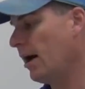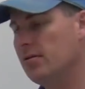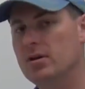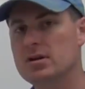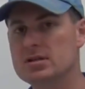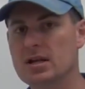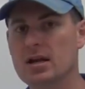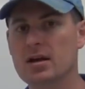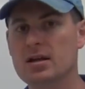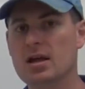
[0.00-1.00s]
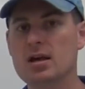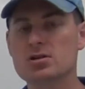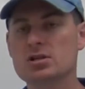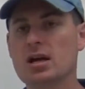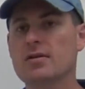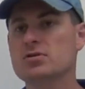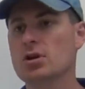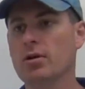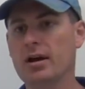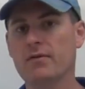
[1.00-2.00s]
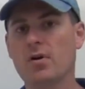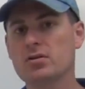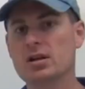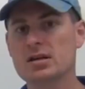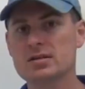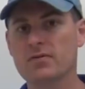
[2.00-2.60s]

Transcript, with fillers: Island is going to, again, just kind of show like a faultiness.